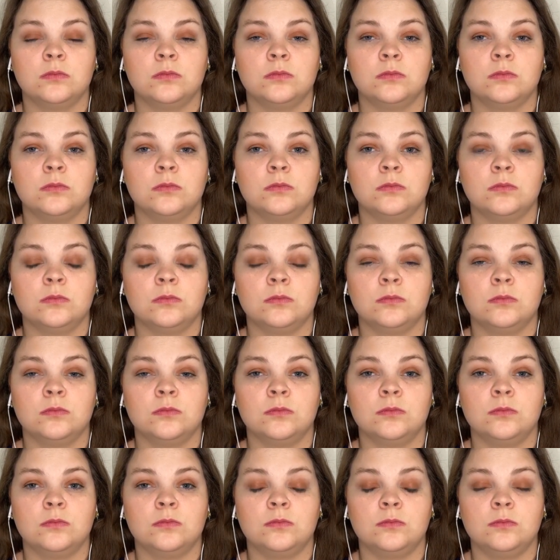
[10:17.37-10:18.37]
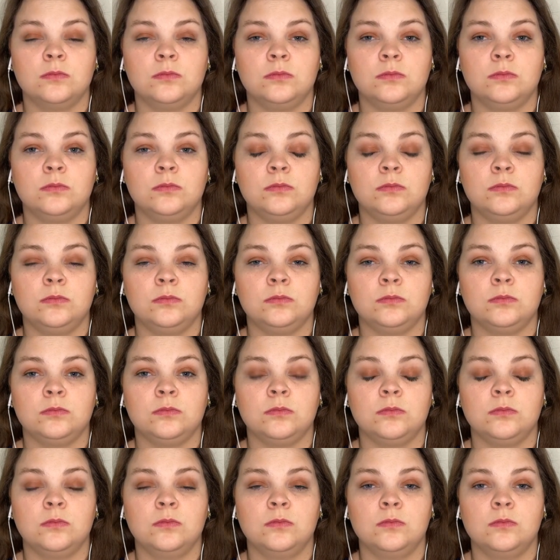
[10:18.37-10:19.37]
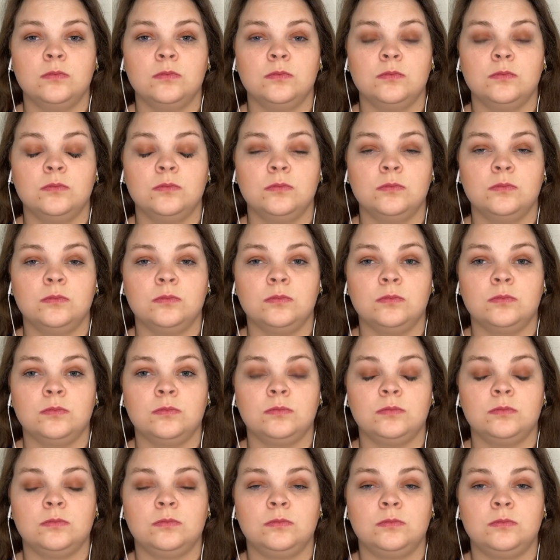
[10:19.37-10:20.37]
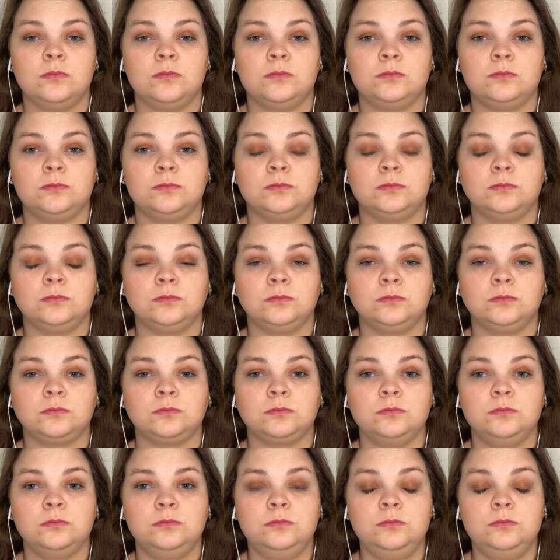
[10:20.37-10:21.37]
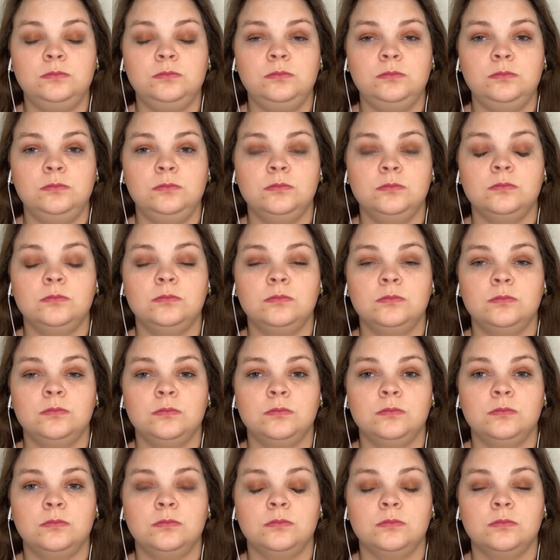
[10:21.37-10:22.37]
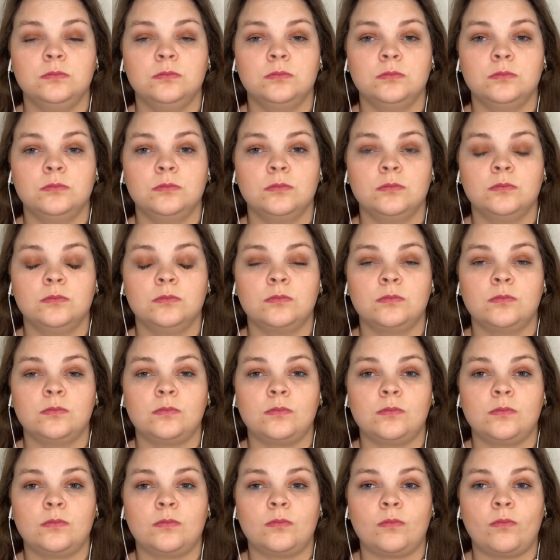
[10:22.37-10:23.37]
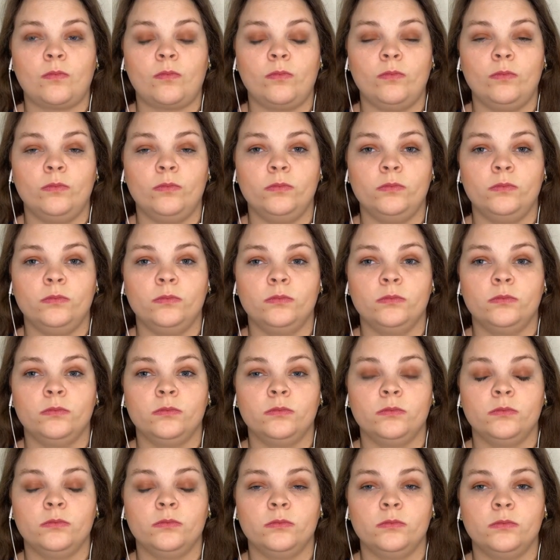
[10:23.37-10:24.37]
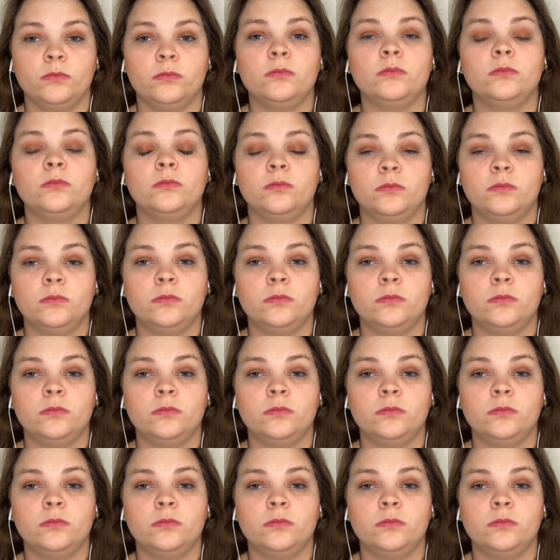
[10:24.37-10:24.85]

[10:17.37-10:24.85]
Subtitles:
[no speech]